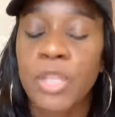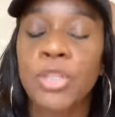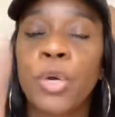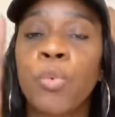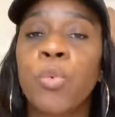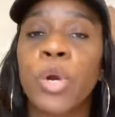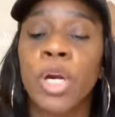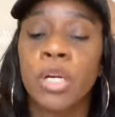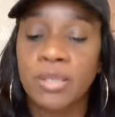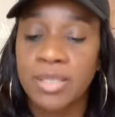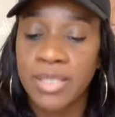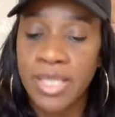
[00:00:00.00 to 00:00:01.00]
The
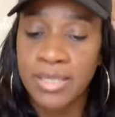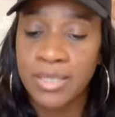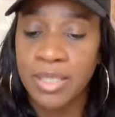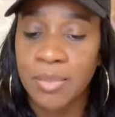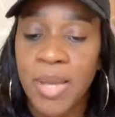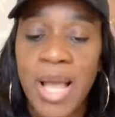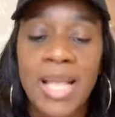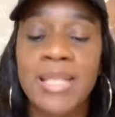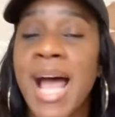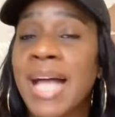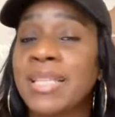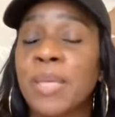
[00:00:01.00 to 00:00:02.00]
world system,
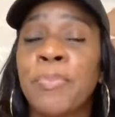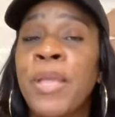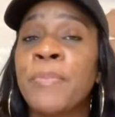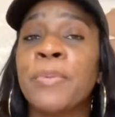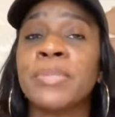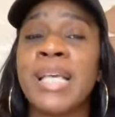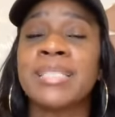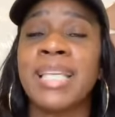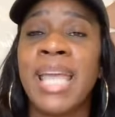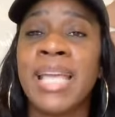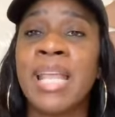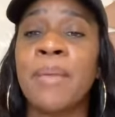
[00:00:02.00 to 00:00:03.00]
not the people that's
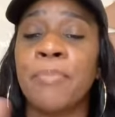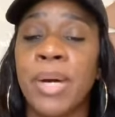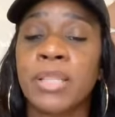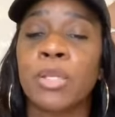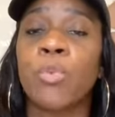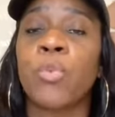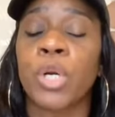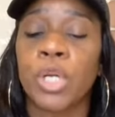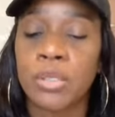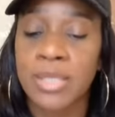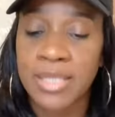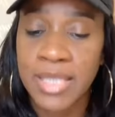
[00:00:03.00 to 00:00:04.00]
in it, but the
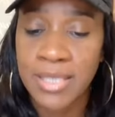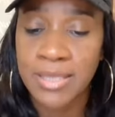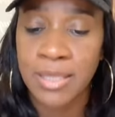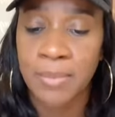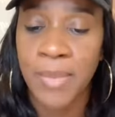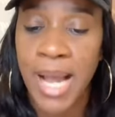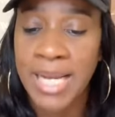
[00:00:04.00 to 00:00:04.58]
world system.